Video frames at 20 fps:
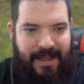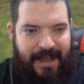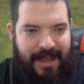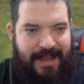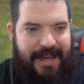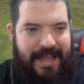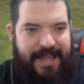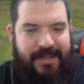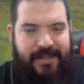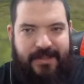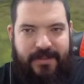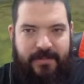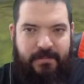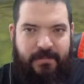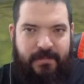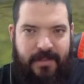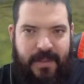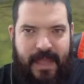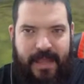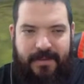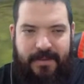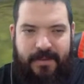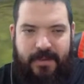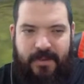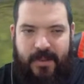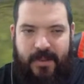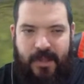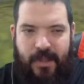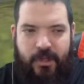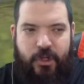at least
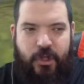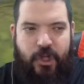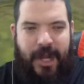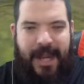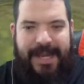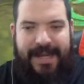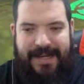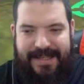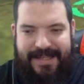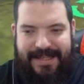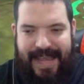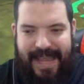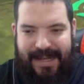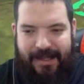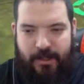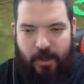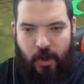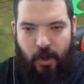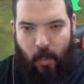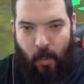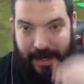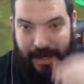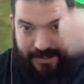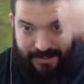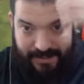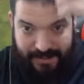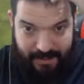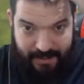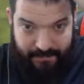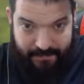the chain attack's not
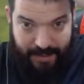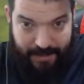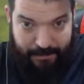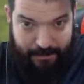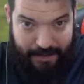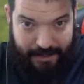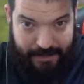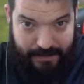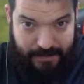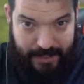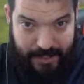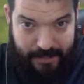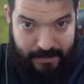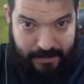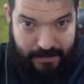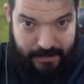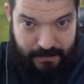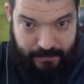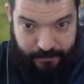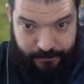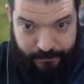wasted, if that makes sense.